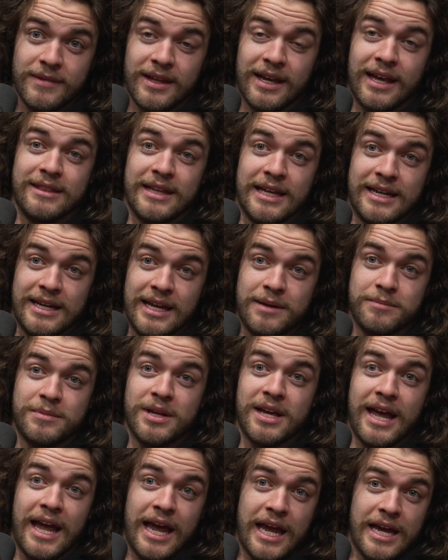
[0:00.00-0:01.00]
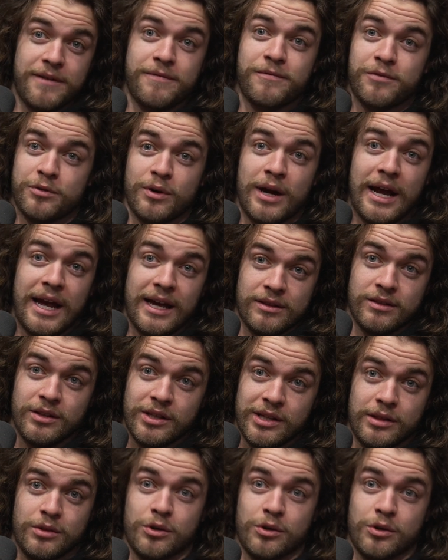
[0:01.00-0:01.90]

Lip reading: and they named it A for Adley,